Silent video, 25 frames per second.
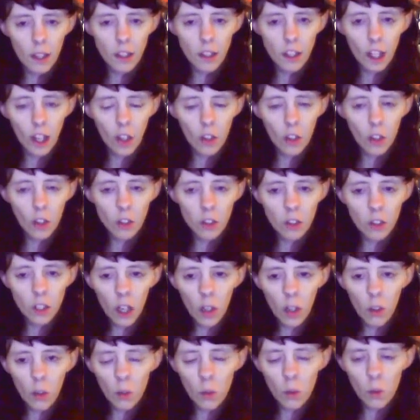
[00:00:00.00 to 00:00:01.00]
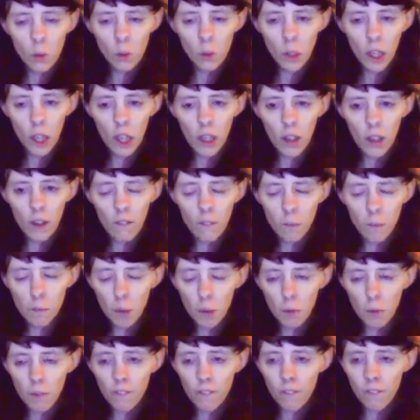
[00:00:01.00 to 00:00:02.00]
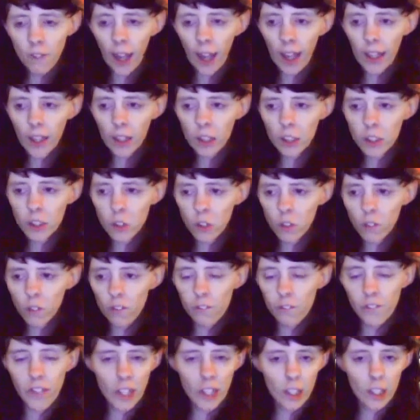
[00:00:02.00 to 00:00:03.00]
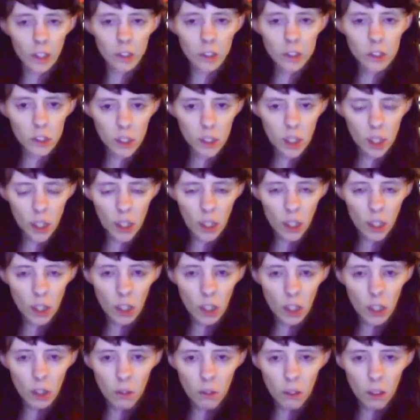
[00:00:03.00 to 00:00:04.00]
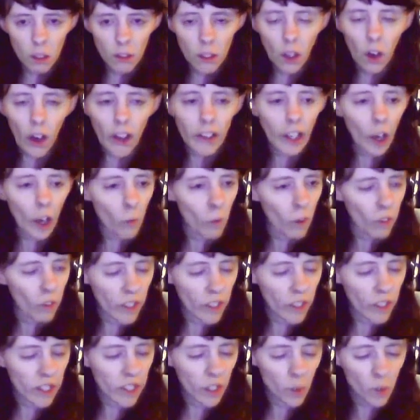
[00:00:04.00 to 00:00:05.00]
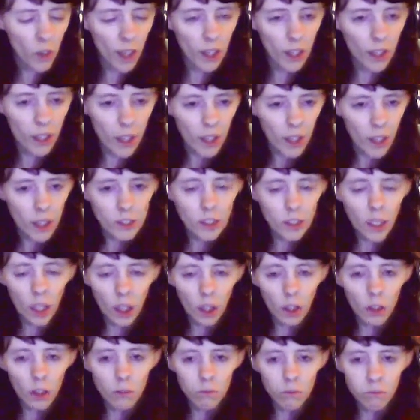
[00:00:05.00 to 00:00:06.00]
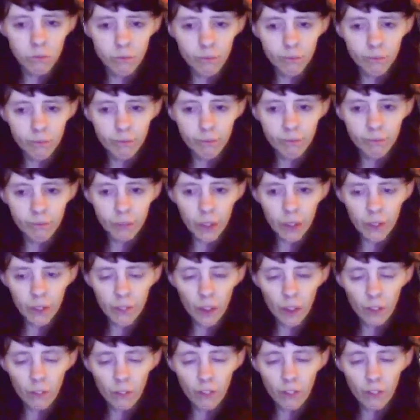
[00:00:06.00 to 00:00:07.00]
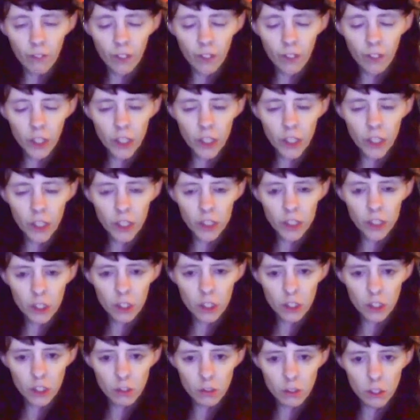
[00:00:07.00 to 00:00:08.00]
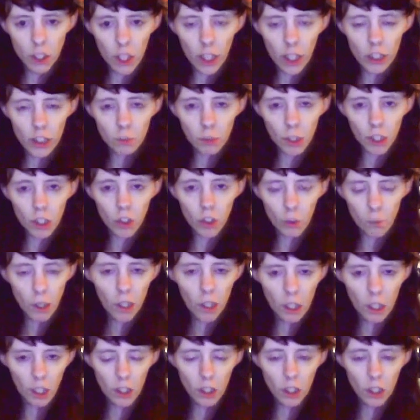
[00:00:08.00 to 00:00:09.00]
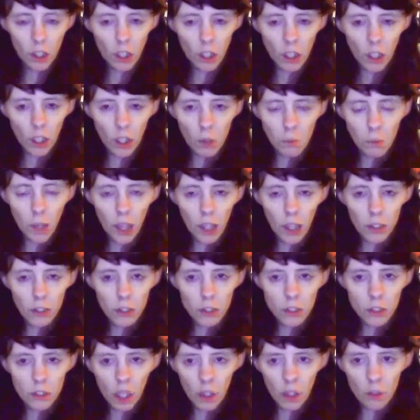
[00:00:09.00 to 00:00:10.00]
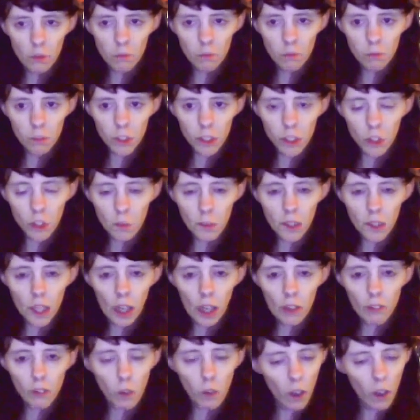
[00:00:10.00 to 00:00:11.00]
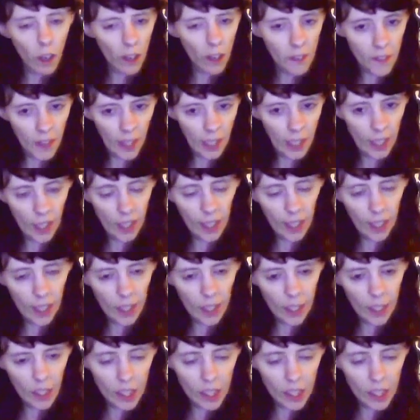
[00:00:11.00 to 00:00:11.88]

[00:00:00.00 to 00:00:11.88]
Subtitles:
No, proper facts or figures that I know of anyway. So be feel free to express your opinion, but don't shoot me down for what I think.